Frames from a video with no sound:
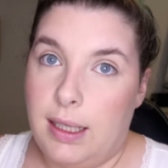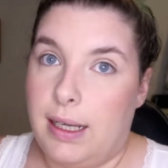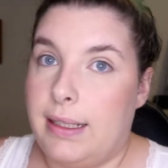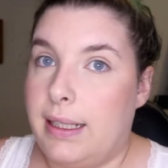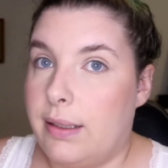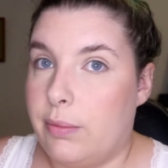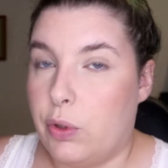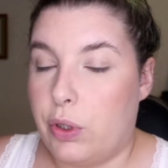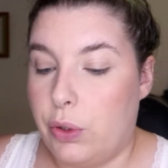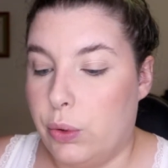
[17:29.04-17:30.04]
I need a
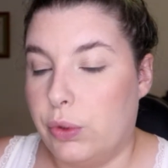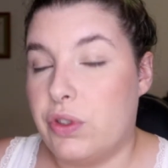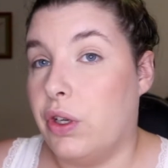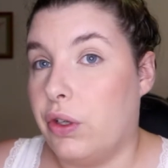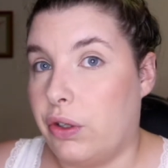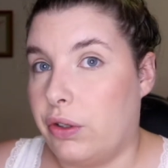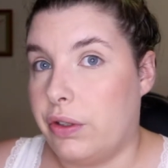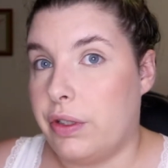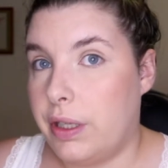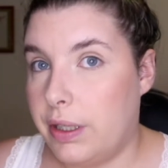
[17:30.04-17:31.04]
more cool
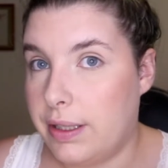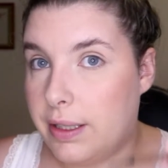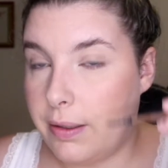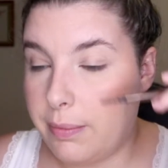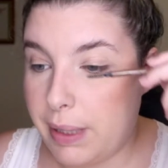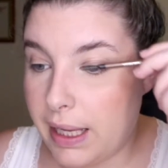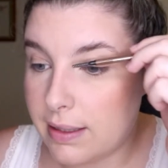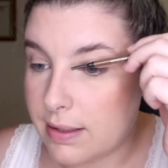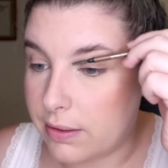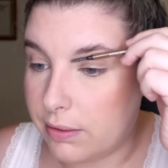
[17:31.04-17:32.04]
toned
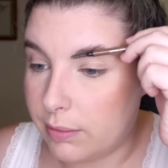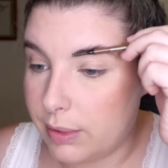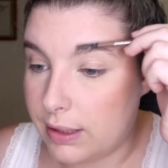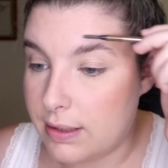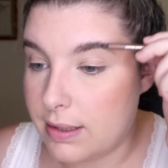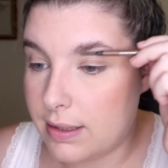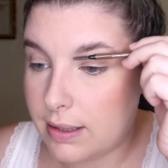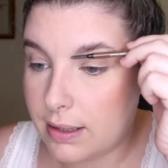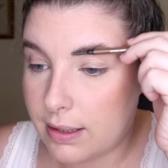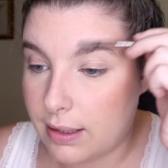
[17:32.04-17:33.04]
pencil, but
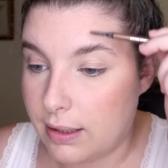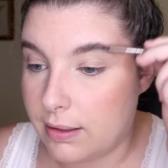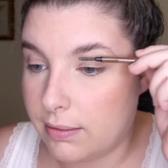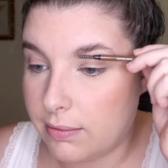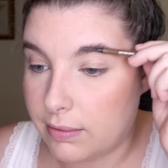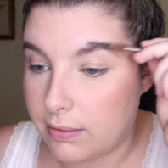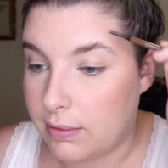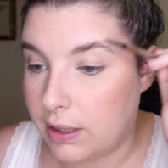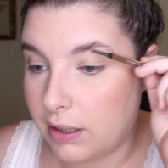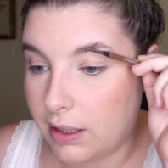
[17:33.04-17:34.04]
they
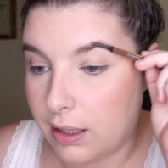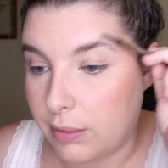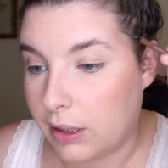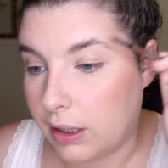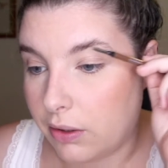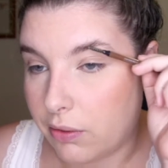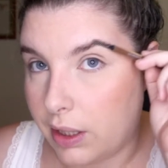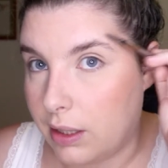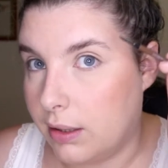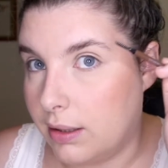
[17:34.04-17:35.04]
only come in like 3
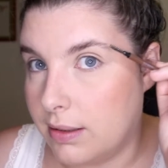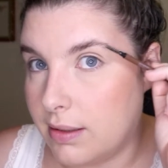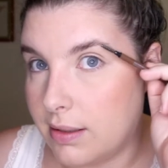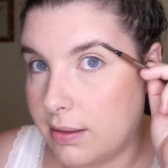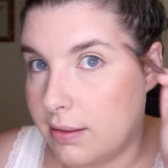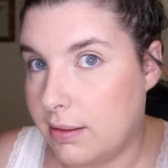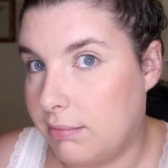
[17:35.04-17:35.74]
colors, so